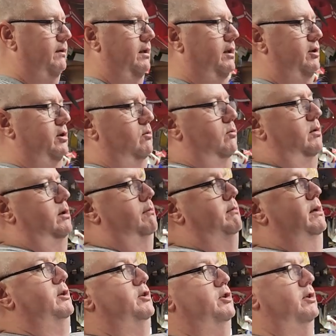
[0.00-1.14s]
fit, and you want to
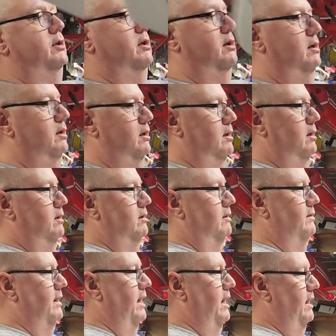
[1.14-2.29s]
make sure
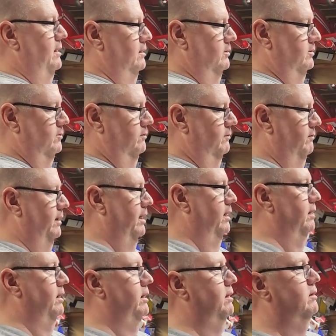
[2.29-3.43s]
that that is
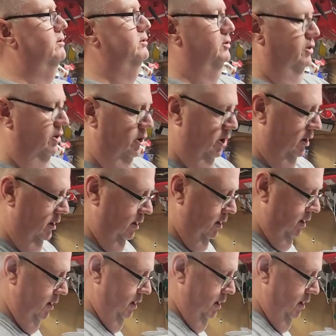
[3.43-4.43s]
very secure,